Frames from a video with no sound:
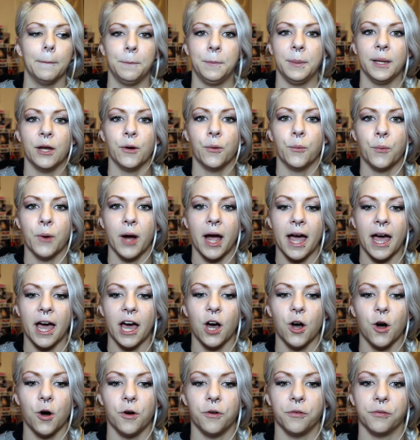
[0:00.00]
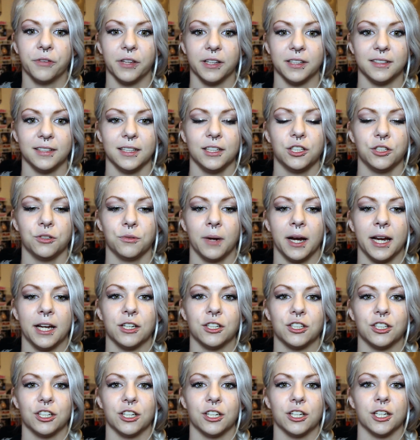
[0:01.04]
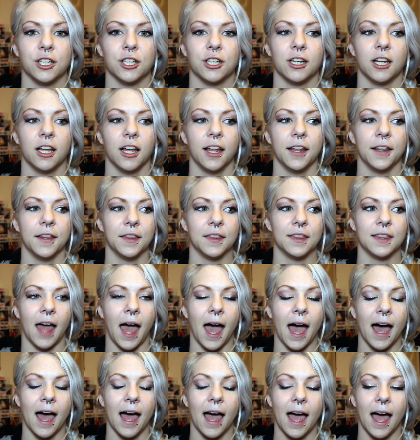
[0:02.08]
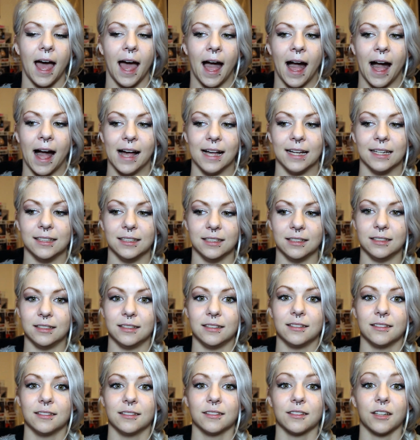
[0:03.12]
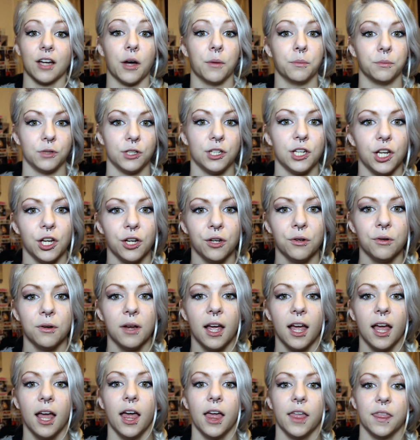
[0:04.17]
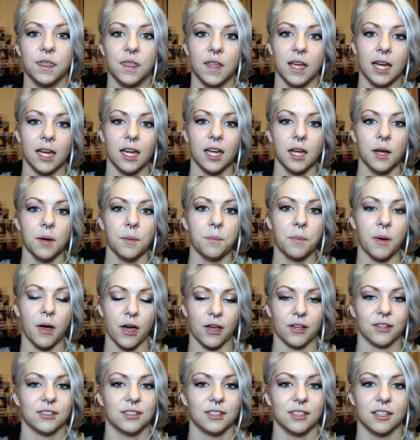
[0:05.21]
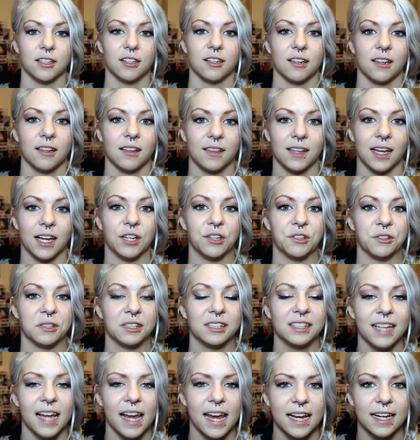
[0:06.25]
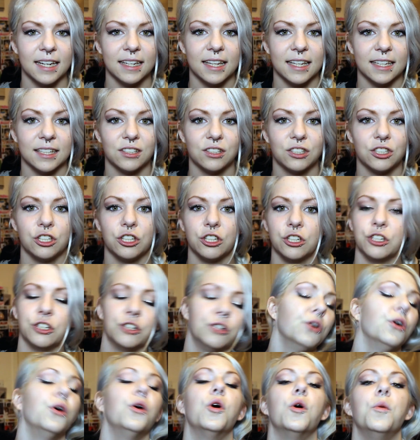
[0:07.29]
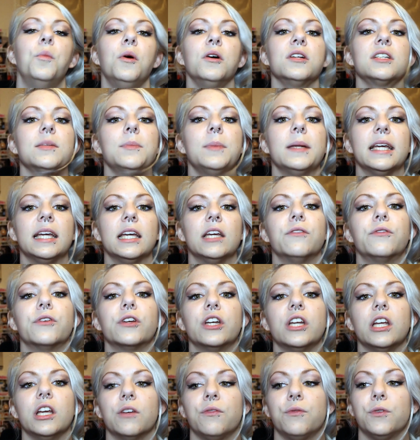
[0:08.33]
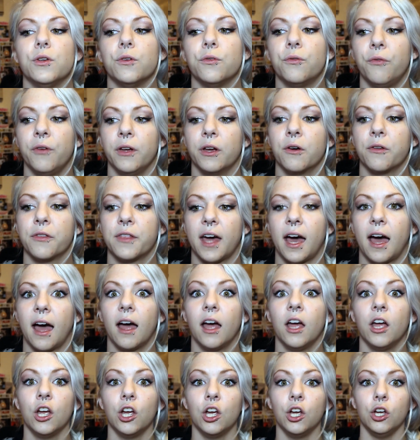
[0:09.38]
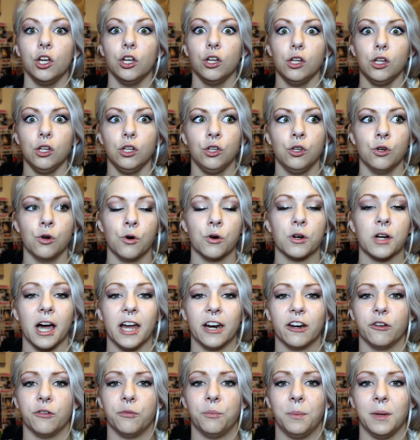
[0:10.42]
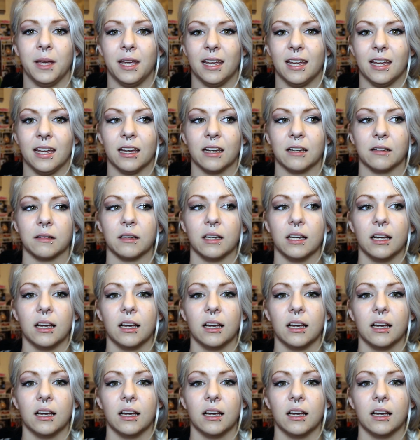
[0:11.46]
Be aware of the situation that has come to you, the person that you're saying this to, or possibly even if you feel that you're kind of being...